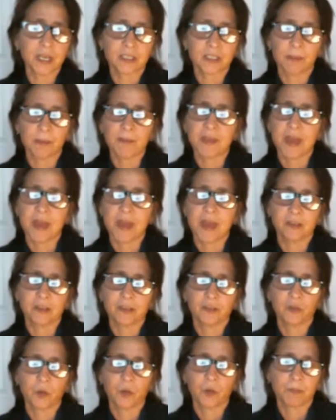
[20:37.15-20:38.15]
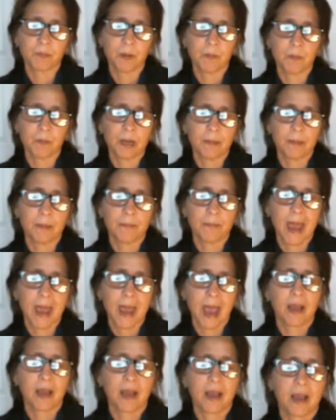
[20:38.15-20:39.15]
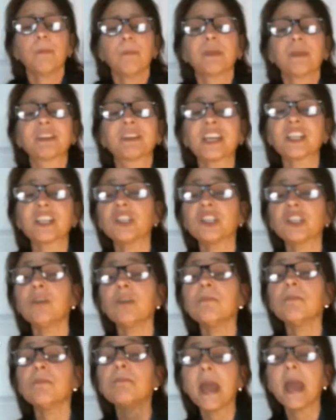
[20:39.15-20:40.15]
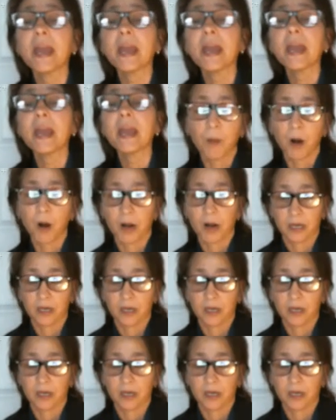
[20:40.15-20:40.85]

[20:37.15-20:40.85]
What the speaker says: some of that endorsement money back, but they still made money.